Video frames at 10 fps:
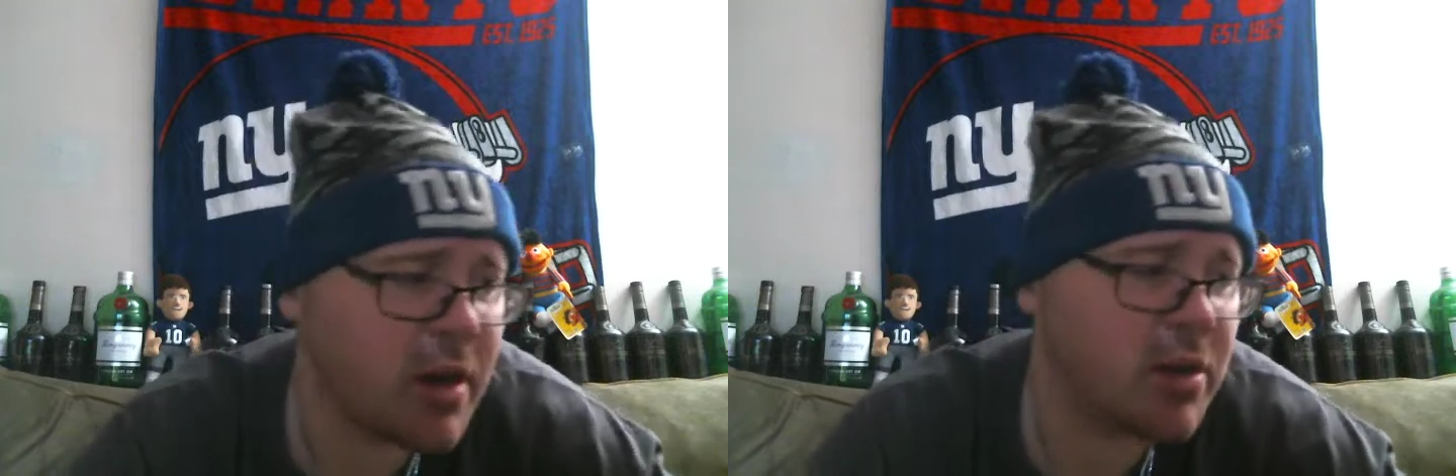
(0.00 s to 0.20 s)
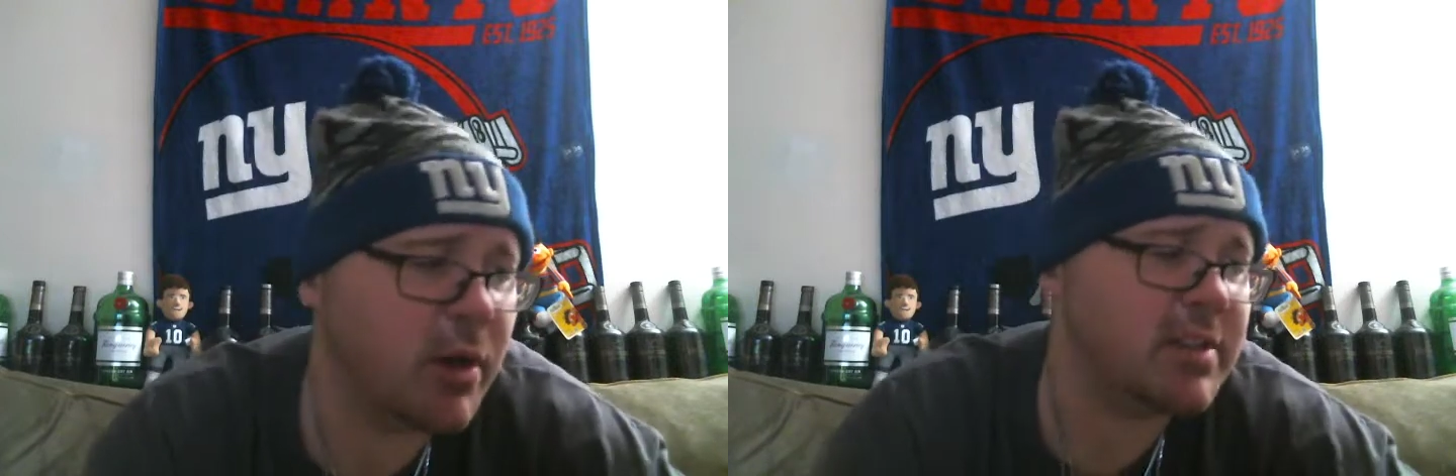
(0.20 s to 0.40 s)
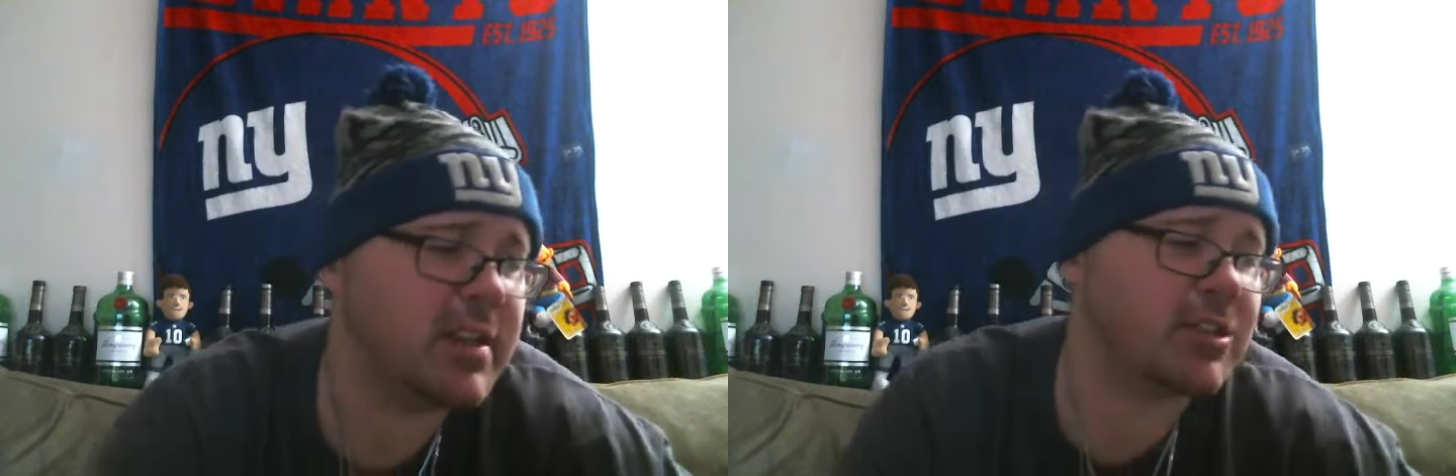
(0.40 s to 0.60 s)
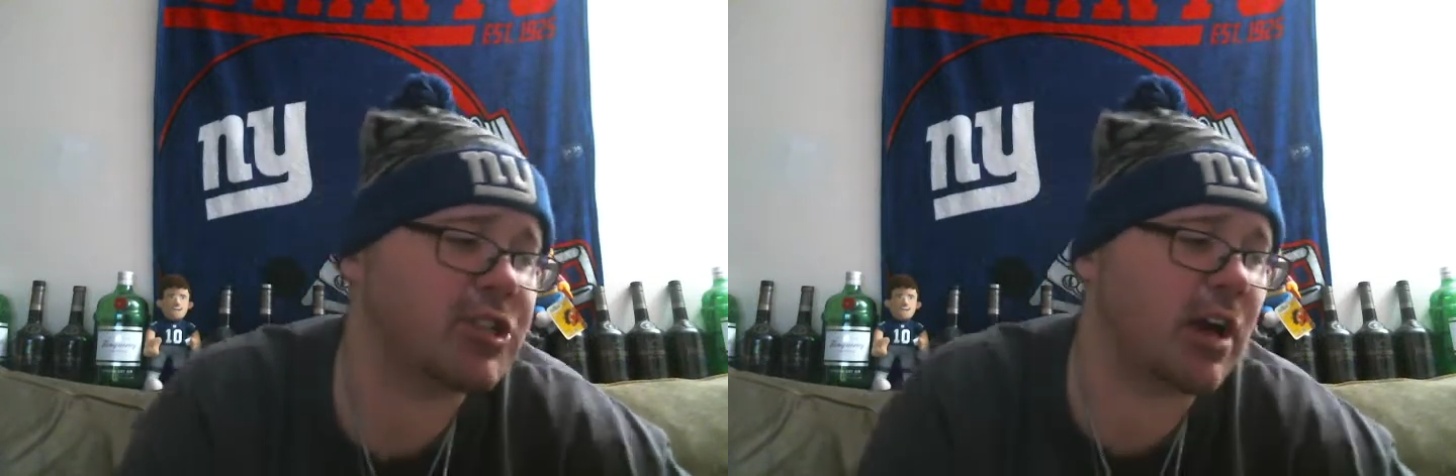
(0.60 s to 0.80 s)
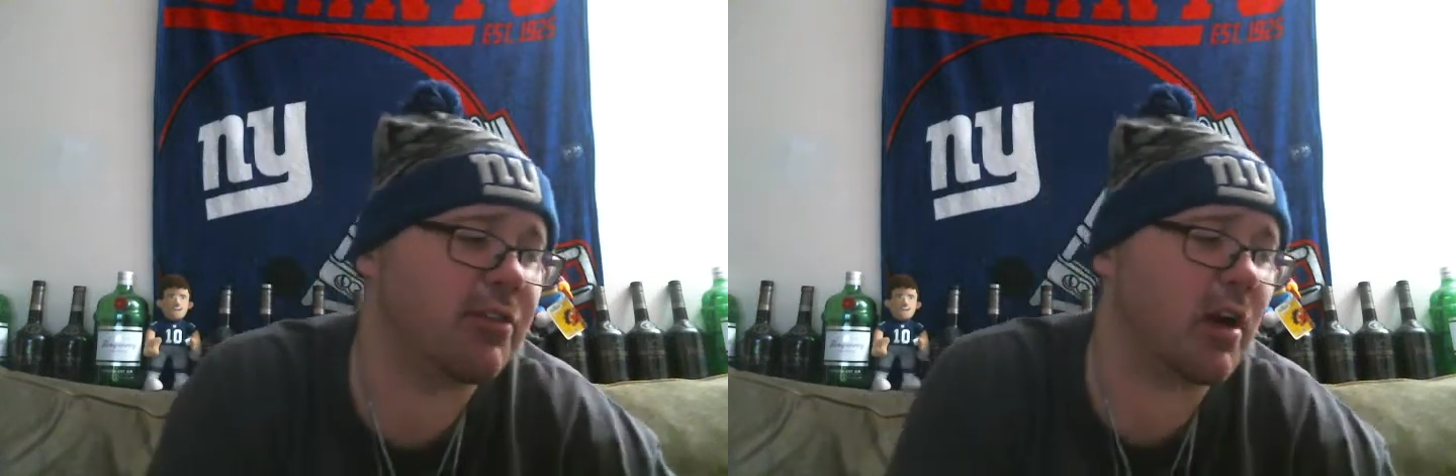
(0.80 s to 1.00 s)
to go ahead and take a
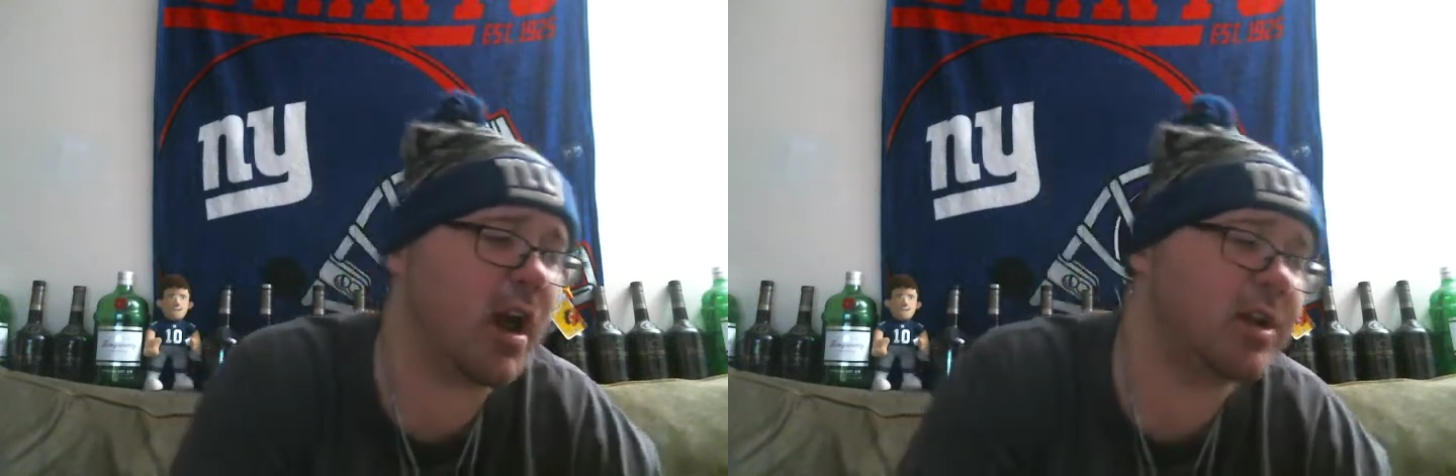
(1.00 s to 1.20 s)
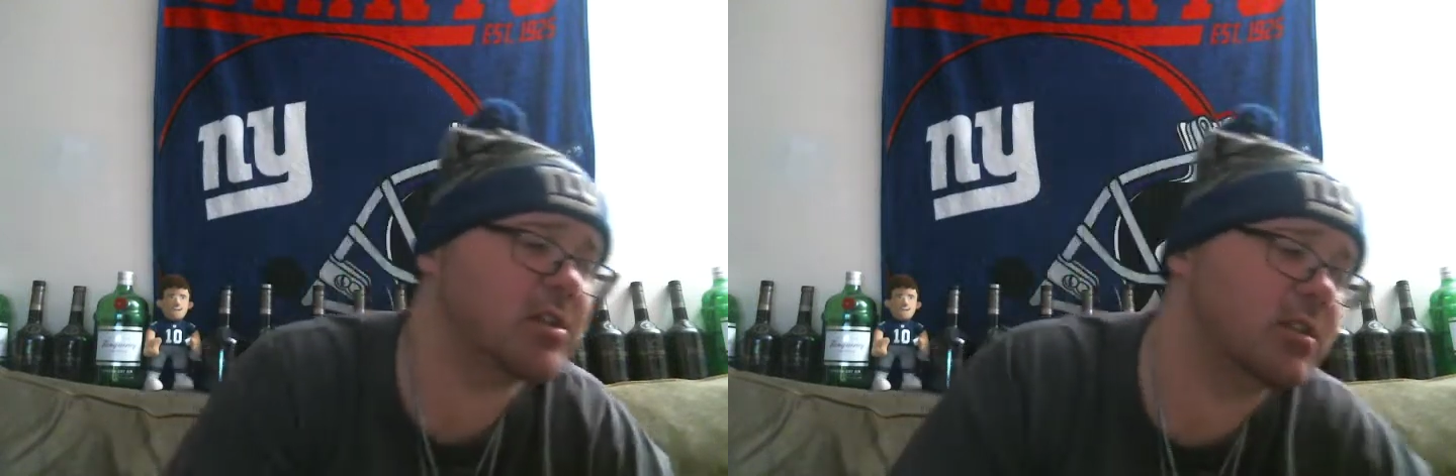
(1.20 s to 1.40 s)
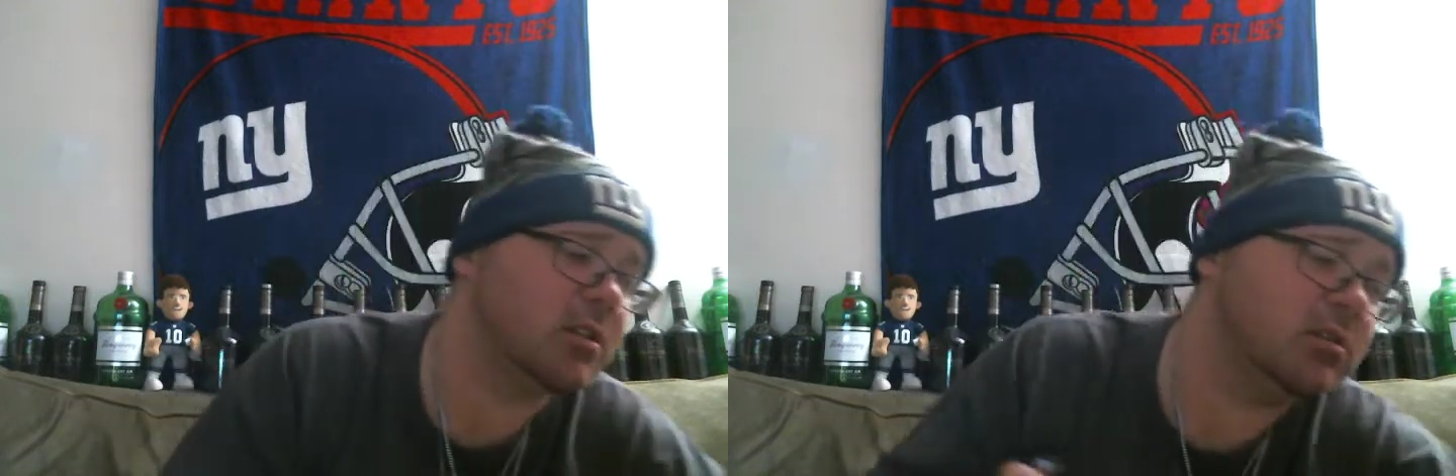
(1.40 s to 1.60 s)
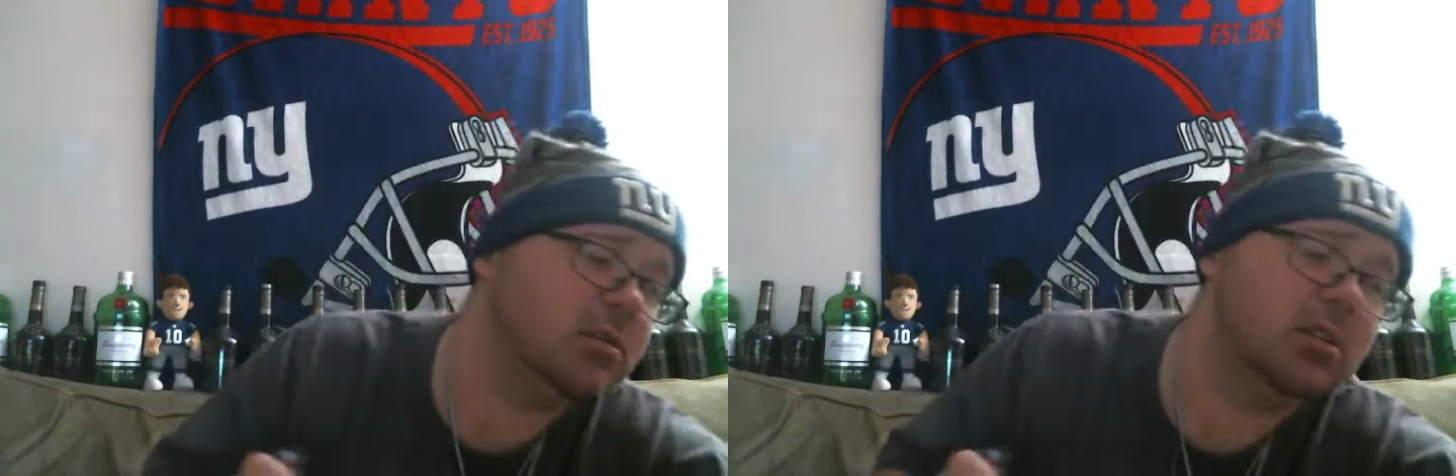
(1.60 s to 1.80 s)
shot for our haters, though.